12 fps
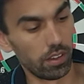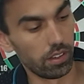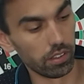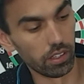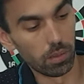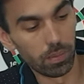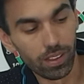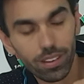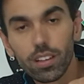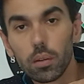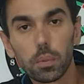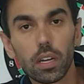And then I'm,
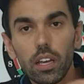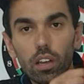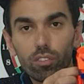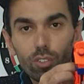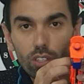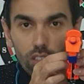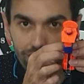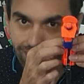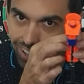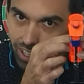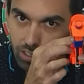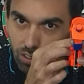I'm gonna have to
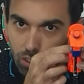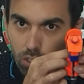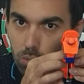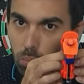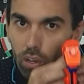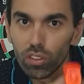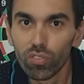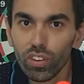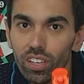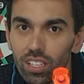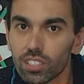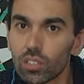try to use both
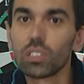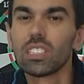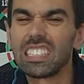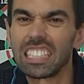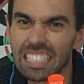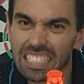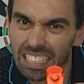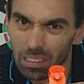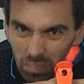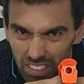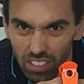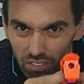fingers because it's
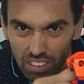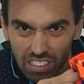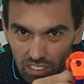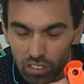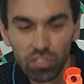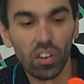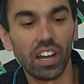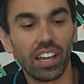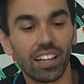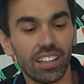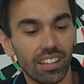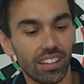extremely difficult to
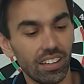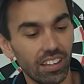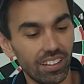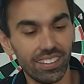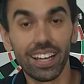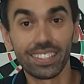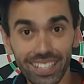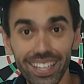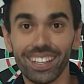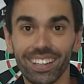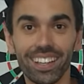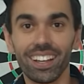fire it. That's
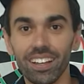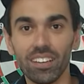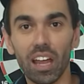it.